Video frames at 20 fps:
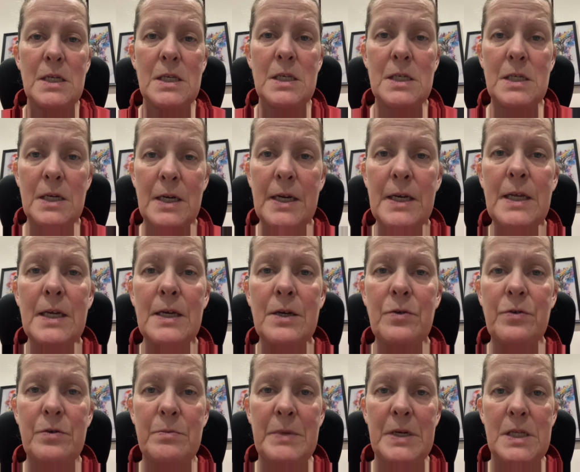Tiny
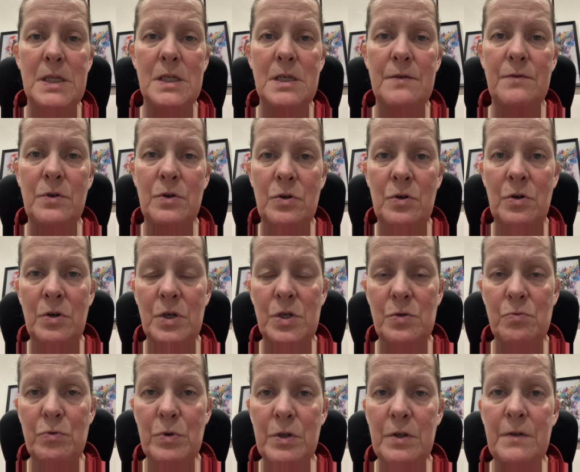increments if your dog
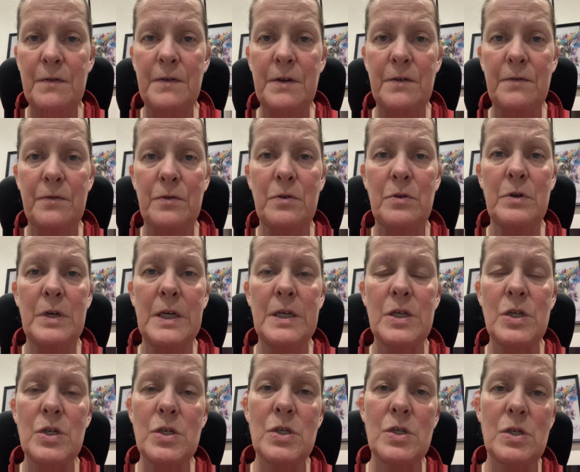is really fearful or
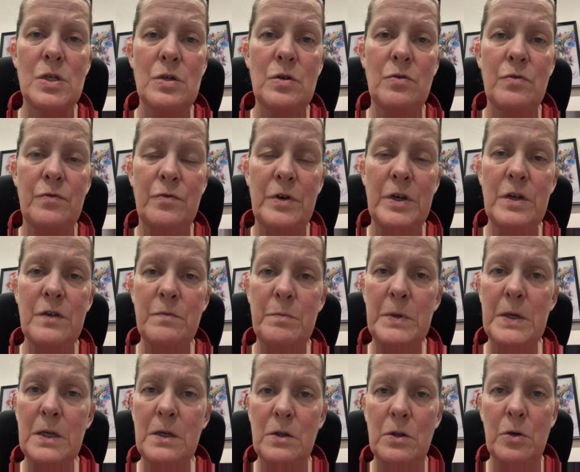anxious or afraid of
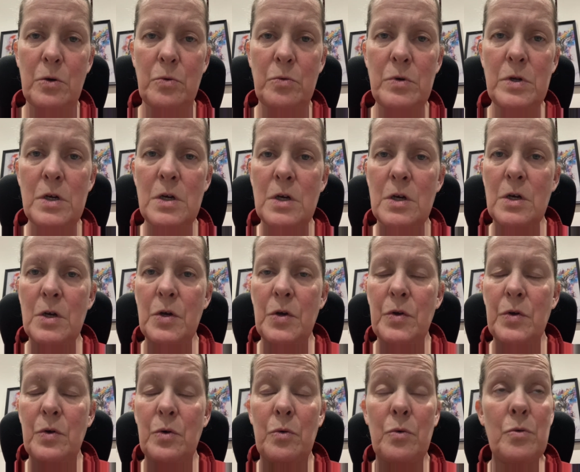being alone,
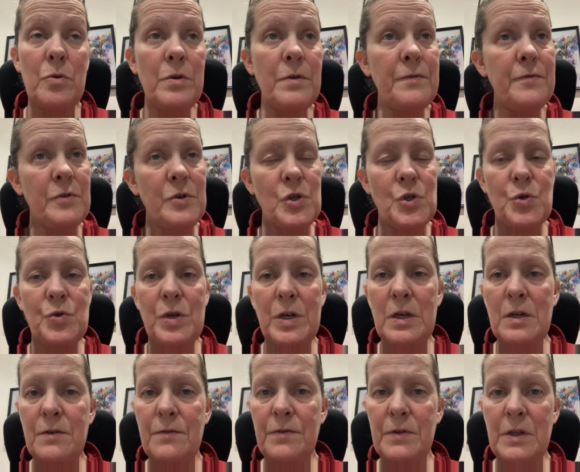or
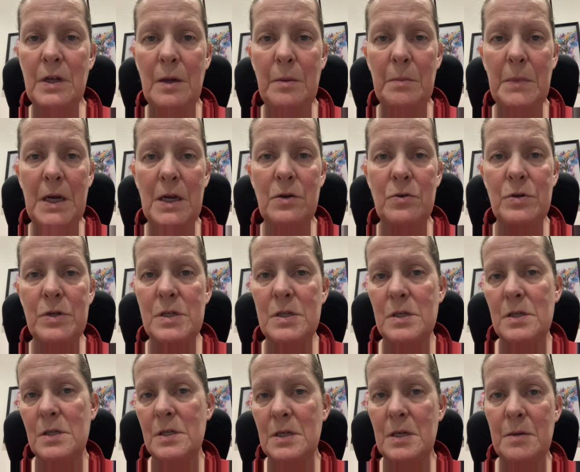frustrated for that matter. It's
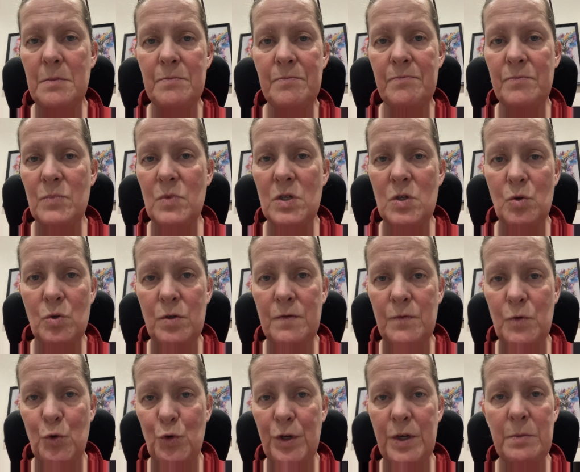the same sort of
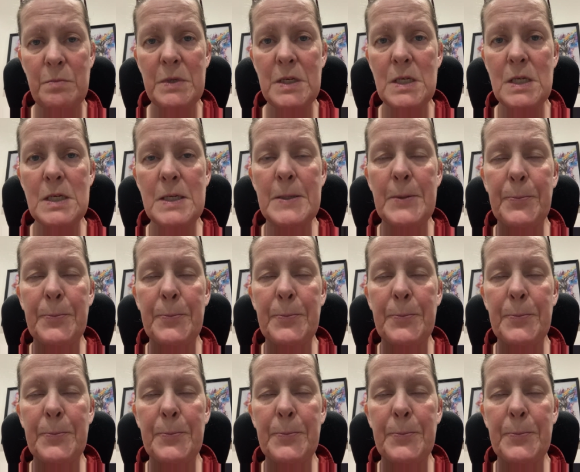treatment.